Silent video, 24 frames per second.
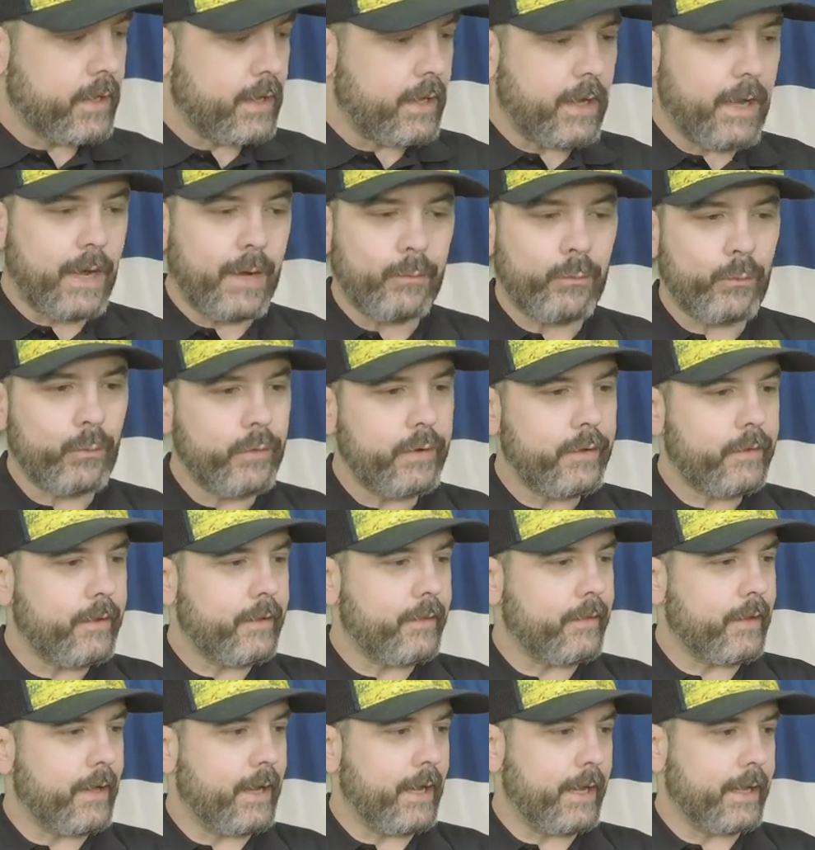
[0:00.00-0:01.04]
I really
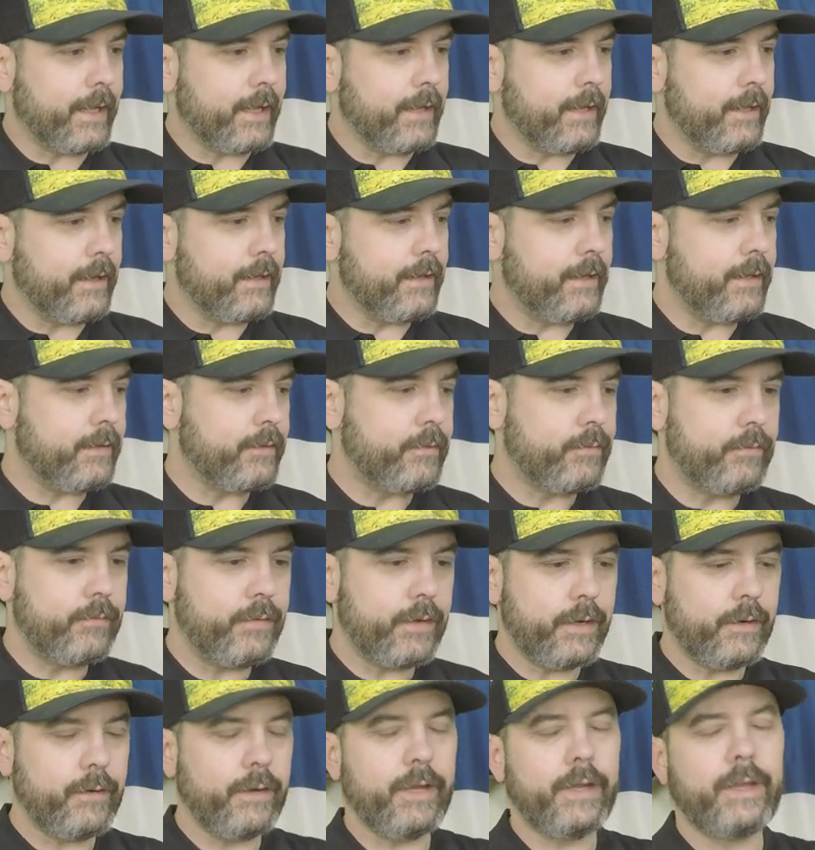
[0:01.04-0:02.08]
like it. It's
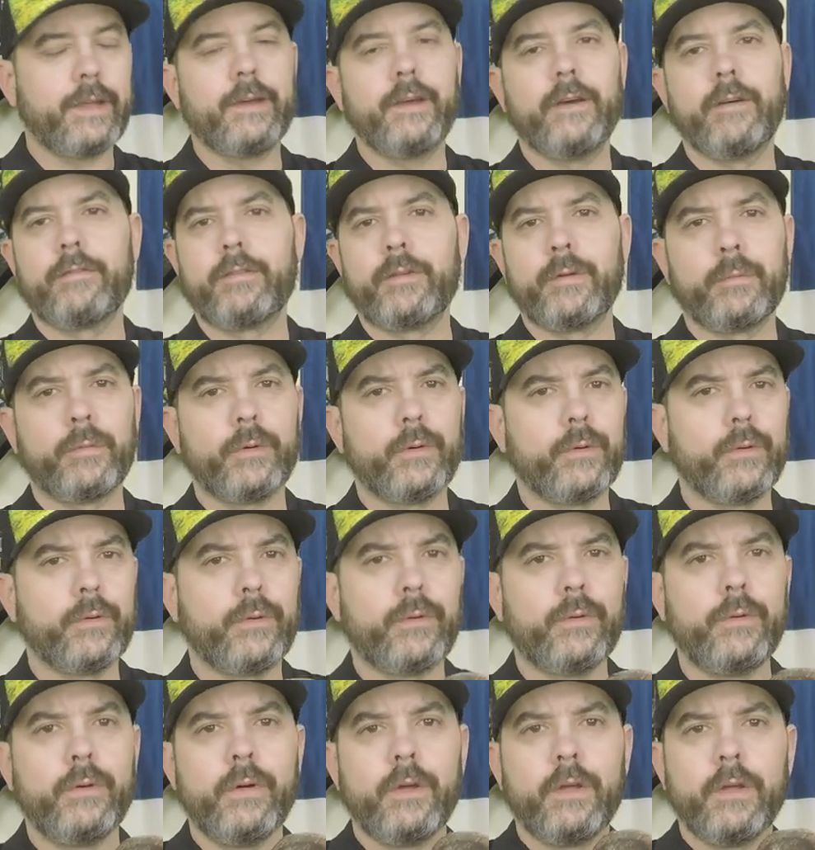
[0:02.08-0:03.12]
very
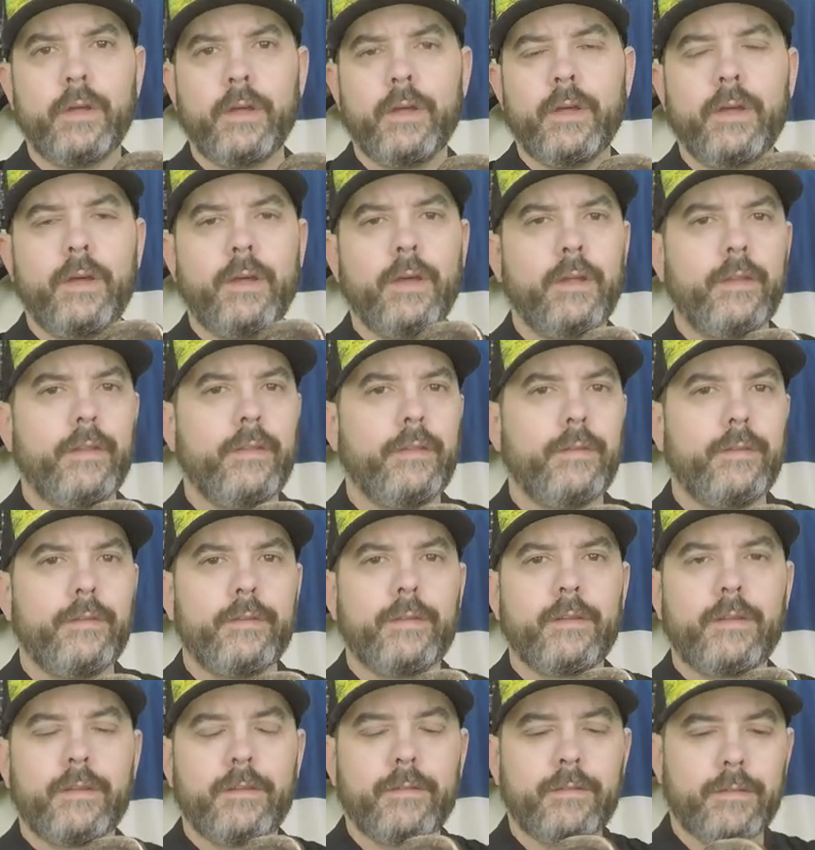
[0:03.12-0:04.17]
comfortable.
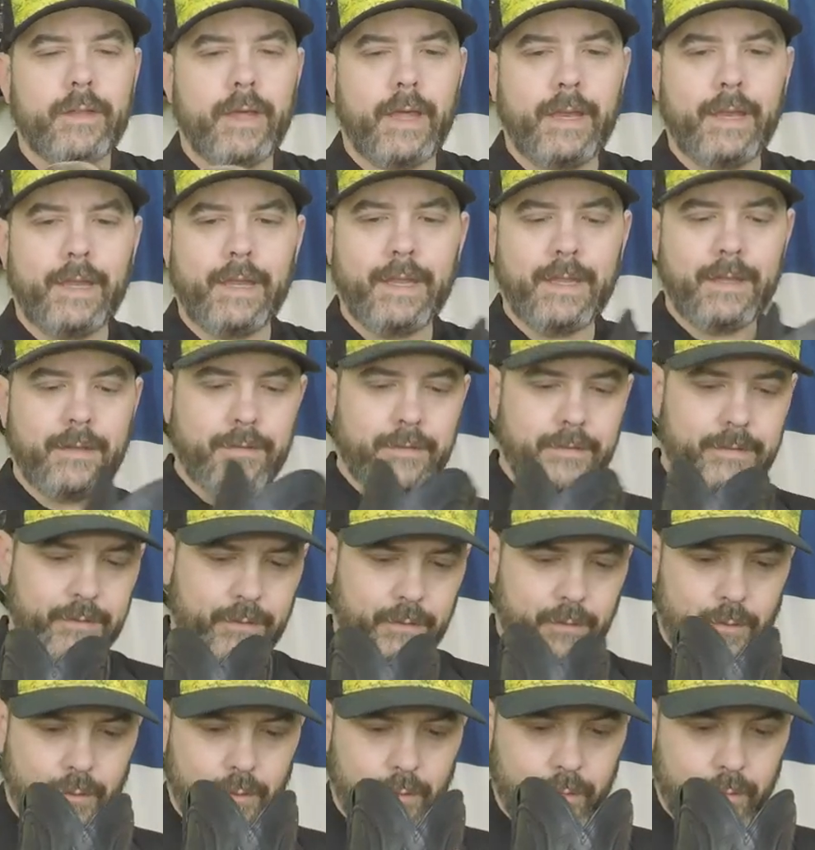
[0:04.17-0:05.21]
That
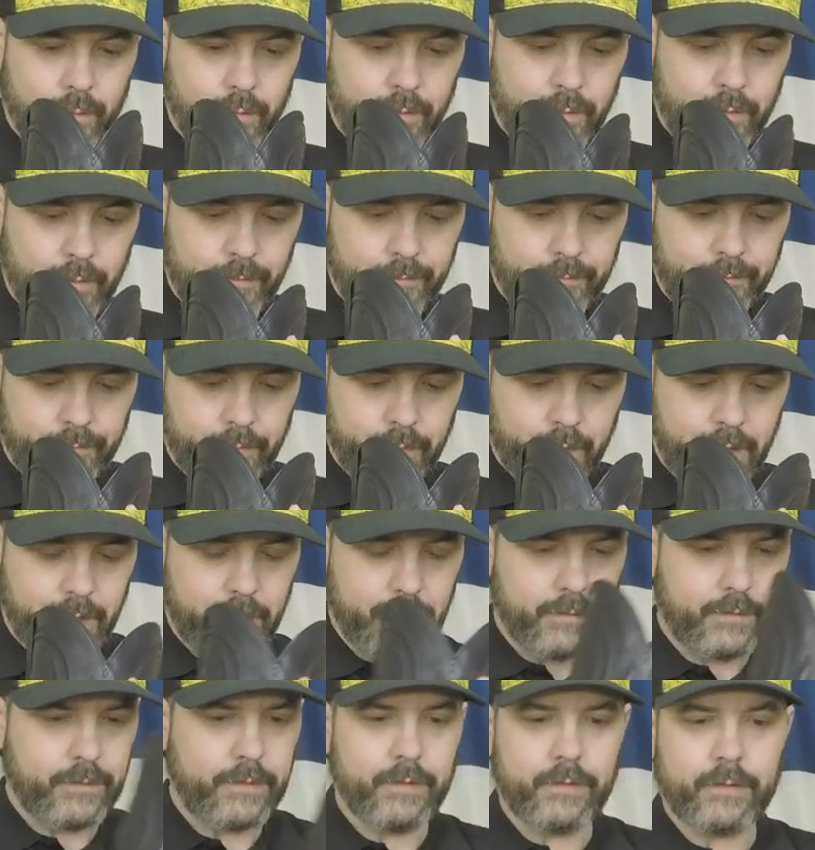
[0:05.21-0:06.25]
insole
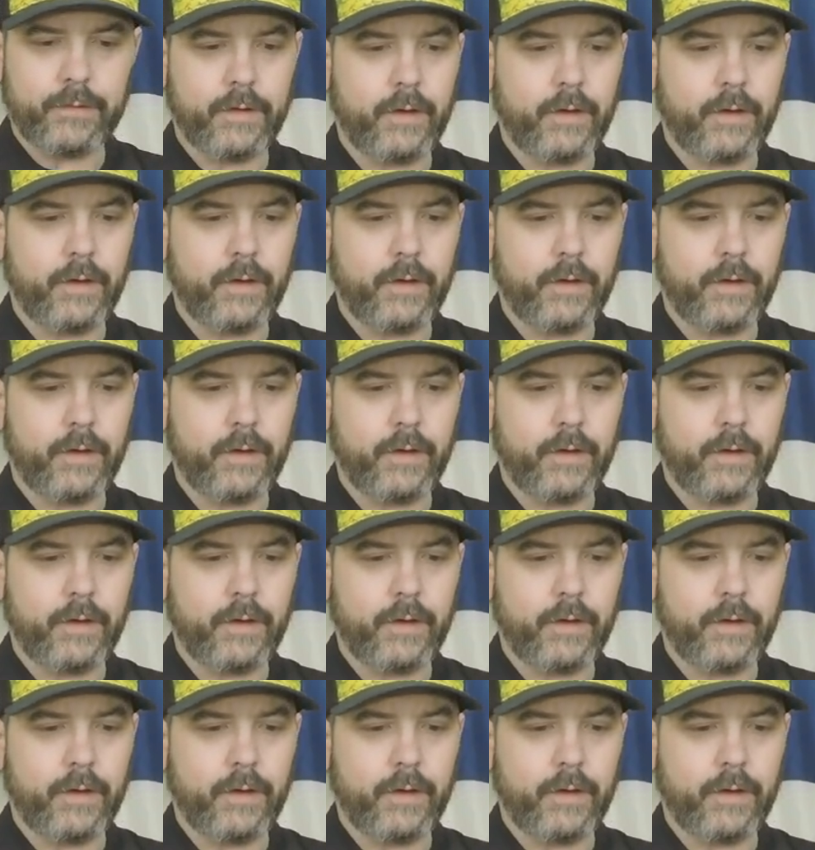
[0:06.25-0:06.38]
is just